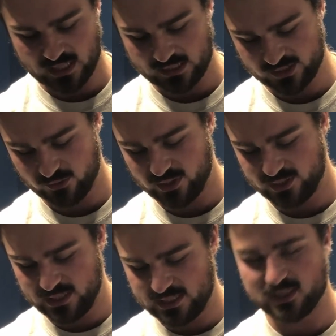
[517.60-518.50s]
so it
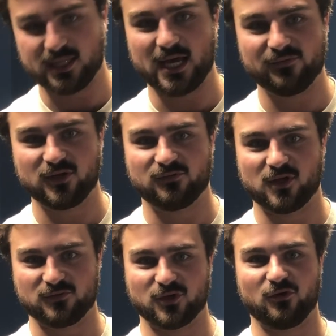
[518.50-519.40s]
is decently heavy if you
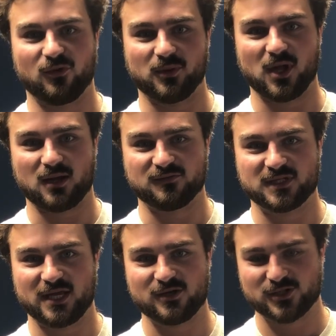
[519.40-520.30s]
have to go up a lot of
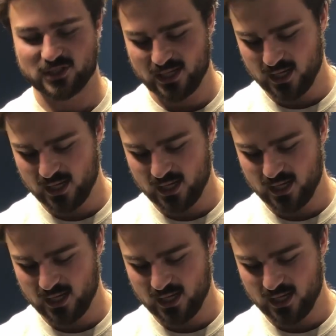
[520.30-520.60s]
stairs,